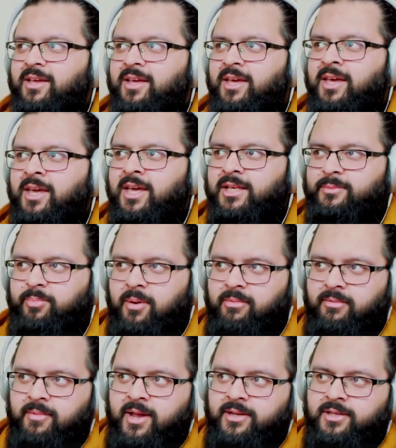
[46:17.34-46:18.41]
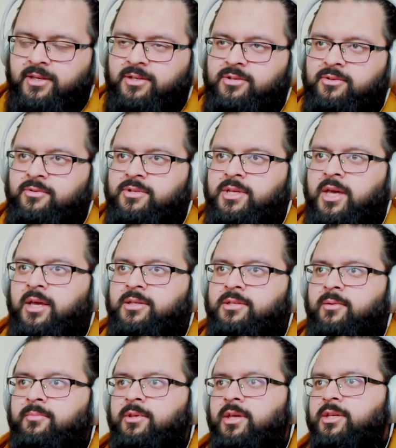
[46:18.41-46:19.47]
is problematic to take
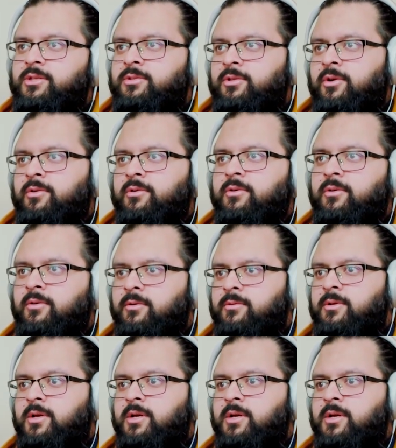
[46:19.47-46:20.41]
something historical